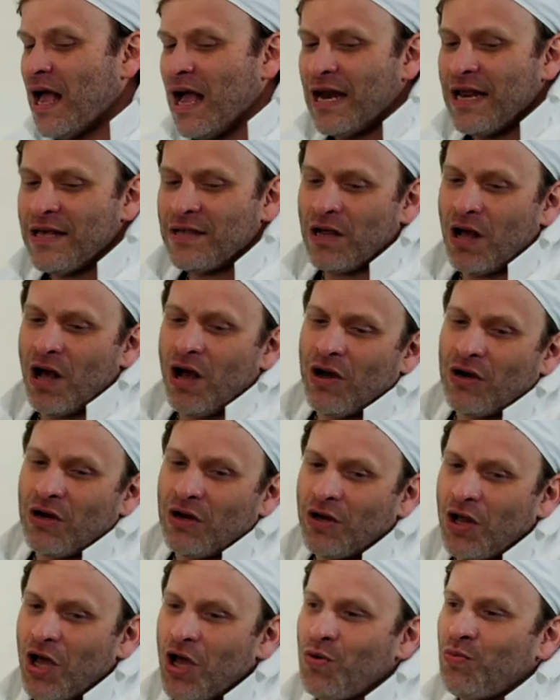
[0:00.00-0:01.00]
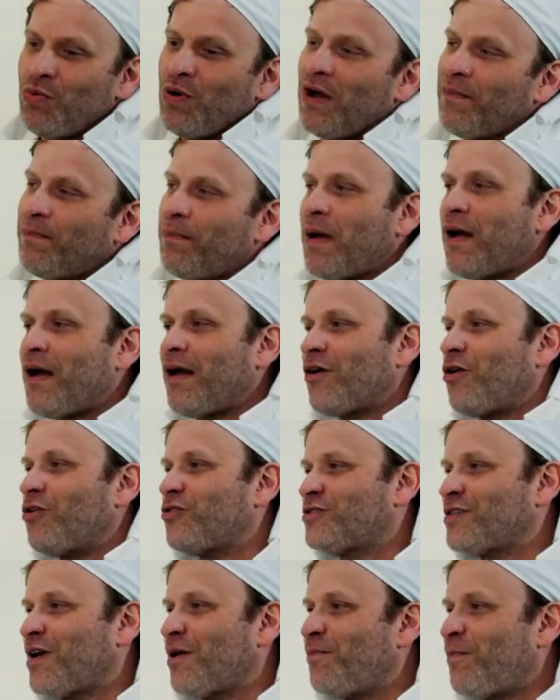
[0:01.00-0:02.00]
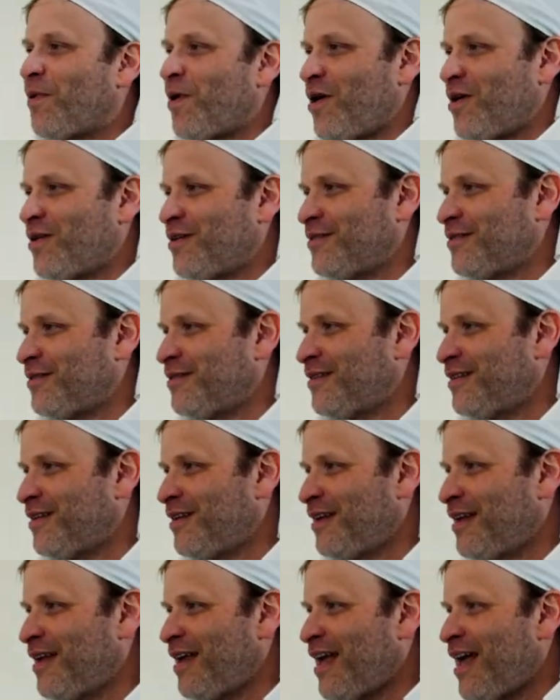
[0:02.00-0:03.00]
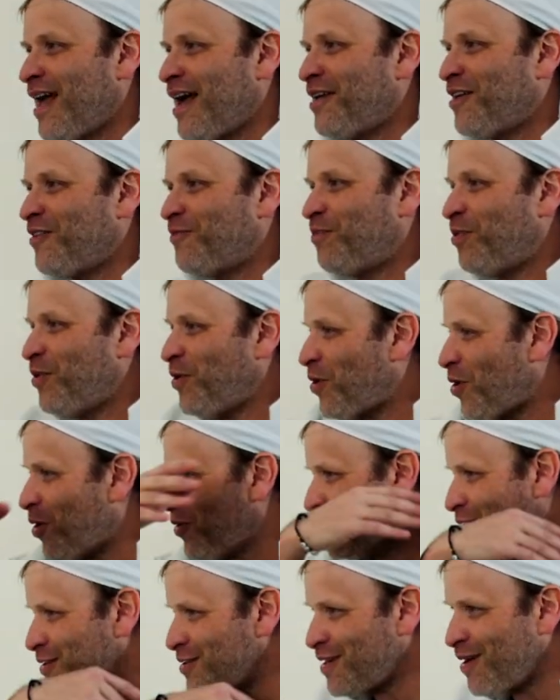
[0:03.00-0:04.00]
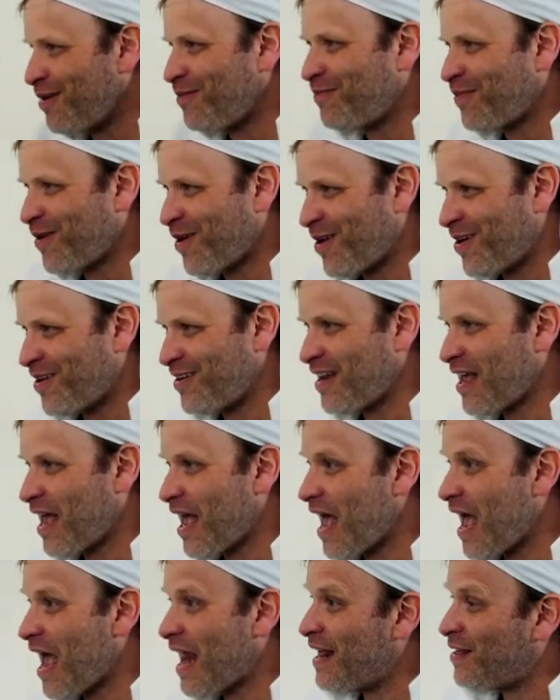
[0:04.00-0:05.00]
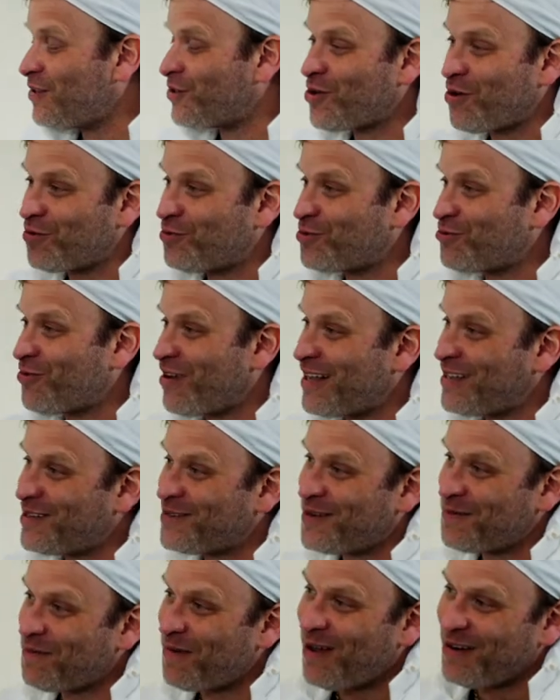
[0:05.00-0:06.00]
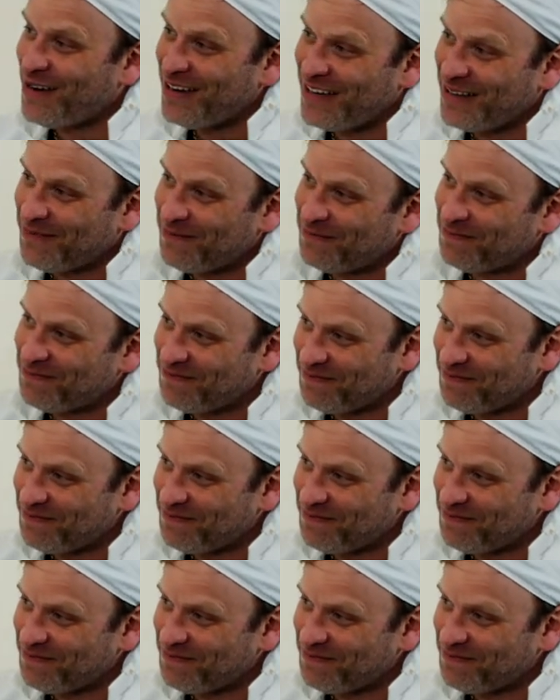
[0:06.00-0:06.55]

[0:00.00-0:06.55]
And he's like, oh, I don't know why, but I've got sunburn. And I put it on the sunburn and it's gone straight into the blood, innit?